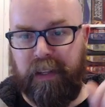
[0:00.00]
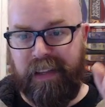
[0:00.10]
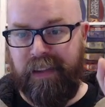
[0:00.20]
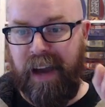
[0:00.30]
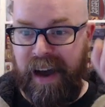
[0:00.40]

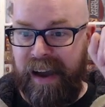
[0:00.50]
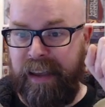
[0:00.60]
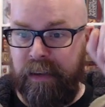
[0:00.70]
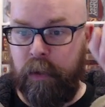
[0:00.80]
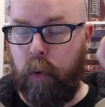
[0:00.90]
the I
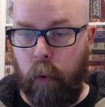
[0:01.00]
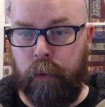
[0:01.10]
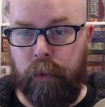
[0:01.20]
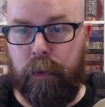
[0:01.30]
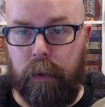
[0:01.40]
in the
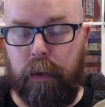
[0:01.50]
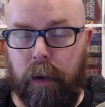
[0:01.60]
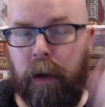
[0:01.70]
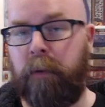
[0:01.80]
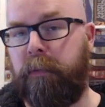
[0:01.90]
corner
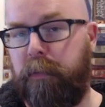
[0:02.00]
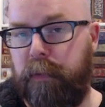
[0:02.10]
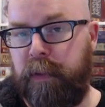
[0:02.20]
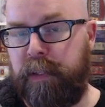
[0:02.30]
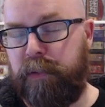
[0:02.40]
of
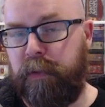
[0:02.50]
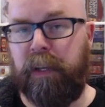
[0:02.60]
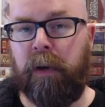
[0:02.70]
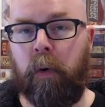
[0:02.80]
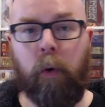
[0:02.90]
this
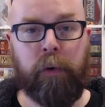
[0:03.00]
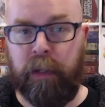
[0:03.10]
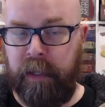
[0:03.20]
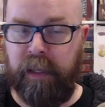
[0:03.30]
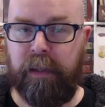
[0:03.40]
video or the
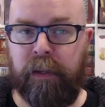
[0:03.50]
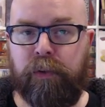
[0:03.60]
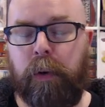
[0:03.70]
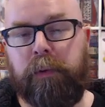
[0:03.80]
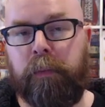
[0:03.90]
link in the
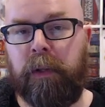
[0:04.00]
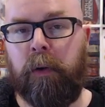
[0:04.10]
description below